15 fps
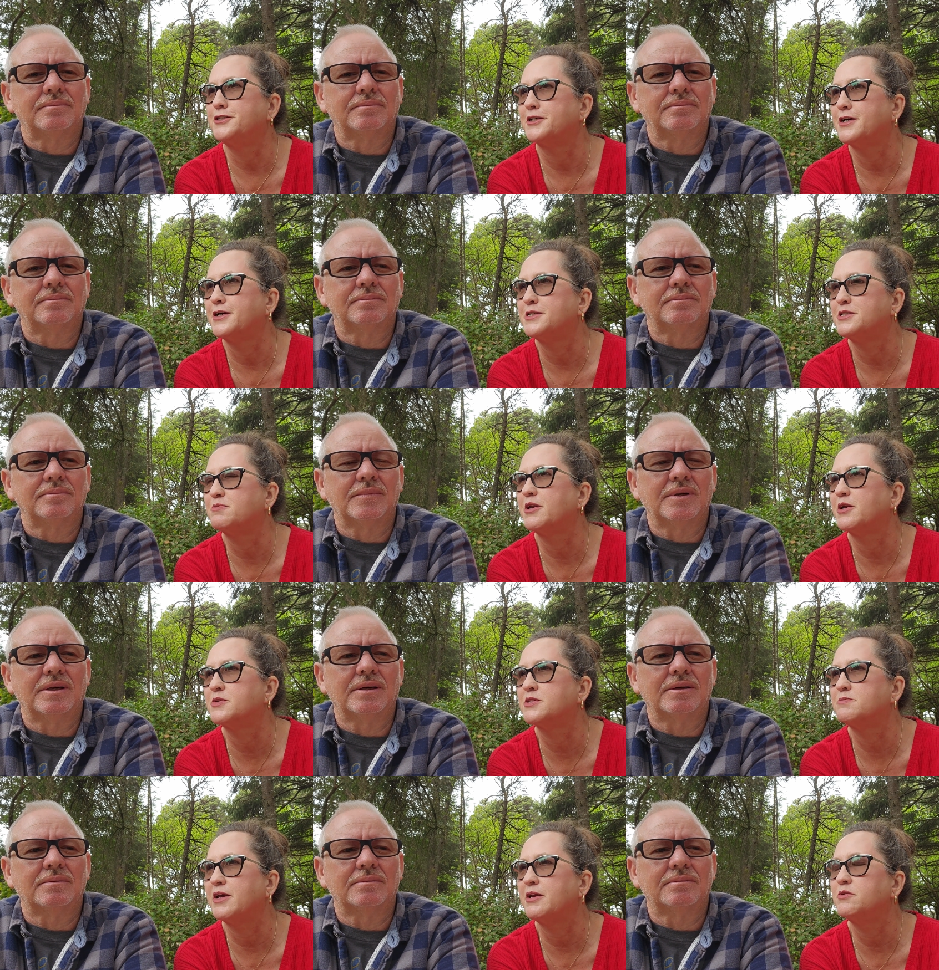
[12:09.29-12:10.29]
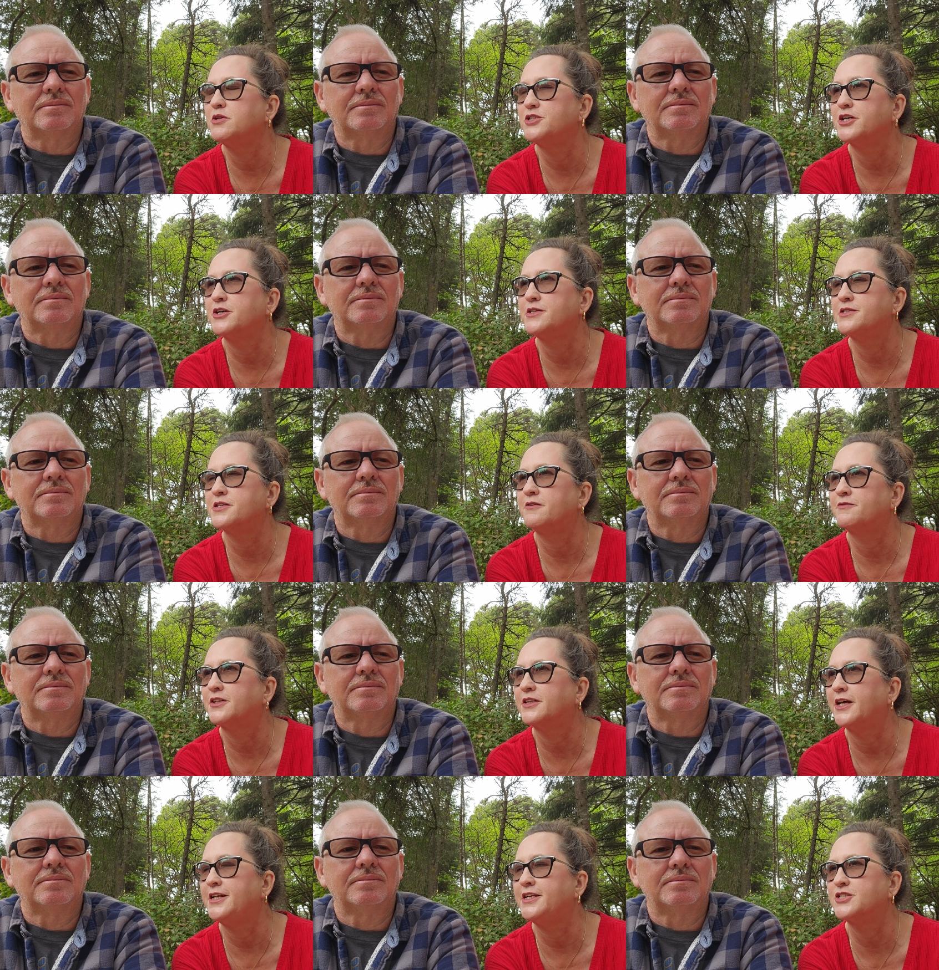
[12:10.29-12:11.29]
Speaker 1: cherries, but yeah. it was made with cherries off the
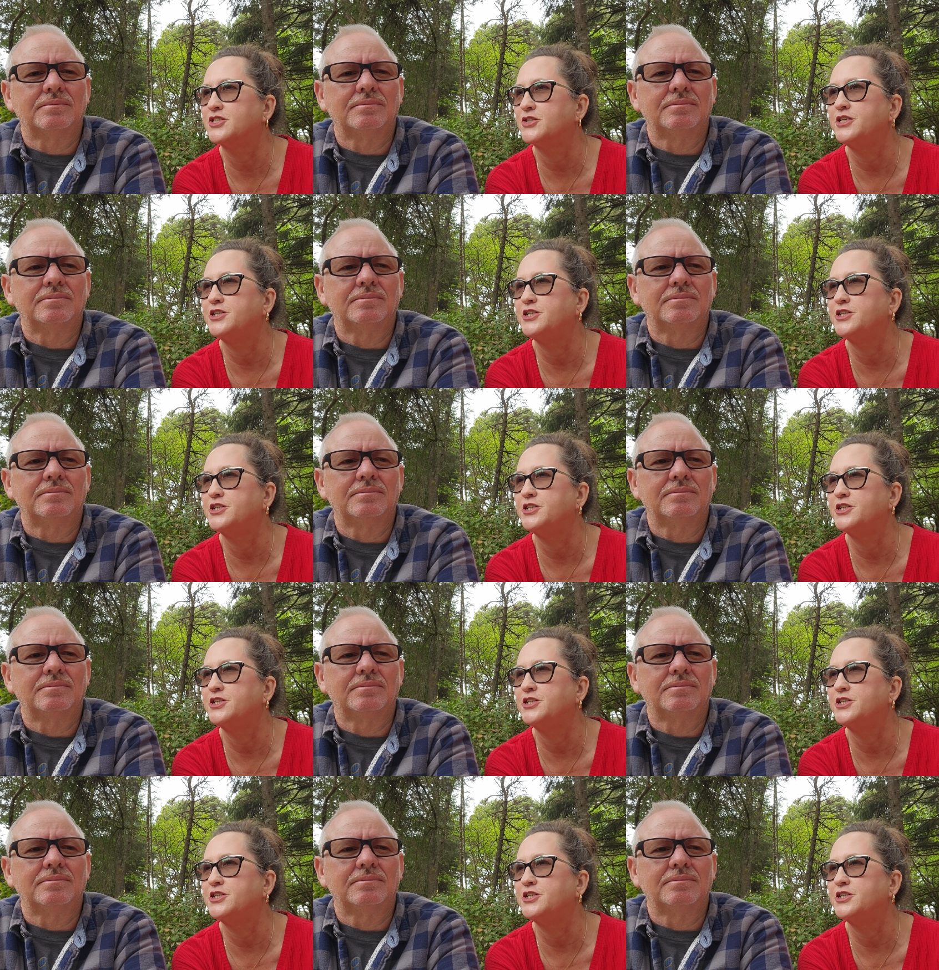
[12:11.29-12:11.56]
lady's tree.